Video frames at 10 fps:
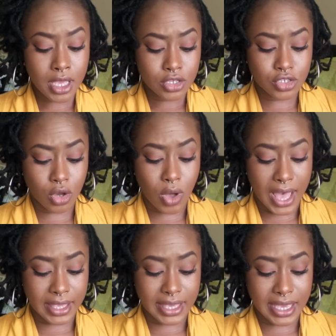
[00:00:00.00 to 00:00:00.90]
So
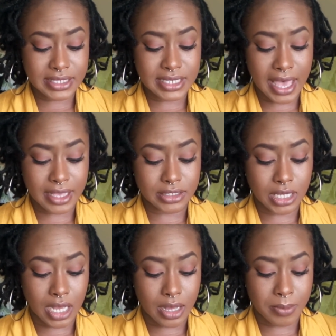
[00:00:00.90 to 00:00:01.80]
I guess
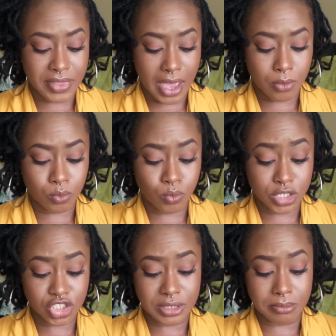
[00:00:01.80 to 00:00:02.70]
that
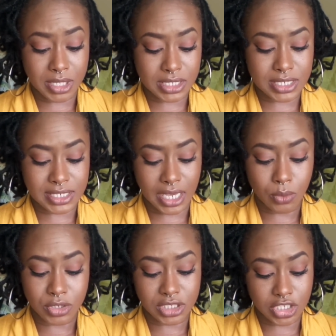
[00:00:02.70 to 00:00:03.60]
what she meant to say
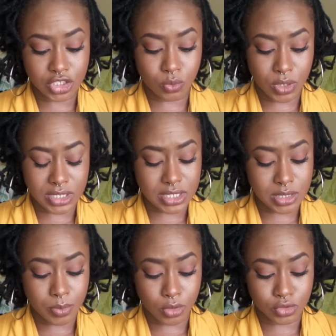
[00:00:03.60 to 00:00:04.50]
was that she wasn't
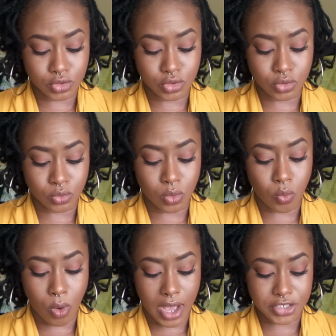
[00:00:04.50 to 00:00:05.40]
supposed to
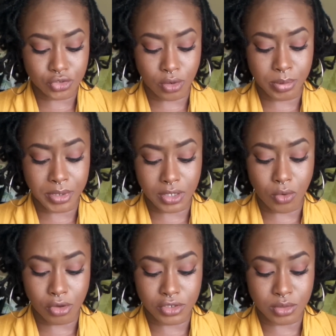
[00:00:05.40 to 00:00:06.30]
wash or put any
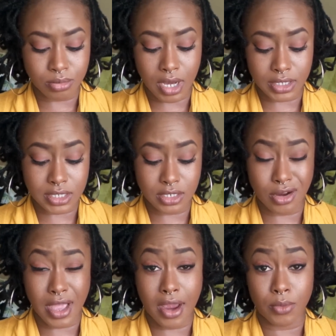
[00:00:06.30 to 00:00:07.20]
oils or products in
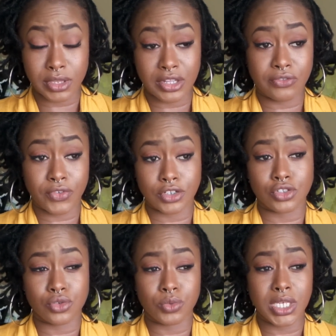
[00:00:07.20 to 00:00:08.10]
her hair within the
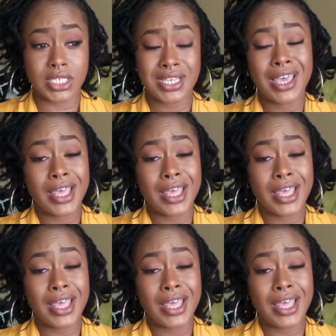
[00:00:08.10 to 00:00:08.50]
first 2 weeks.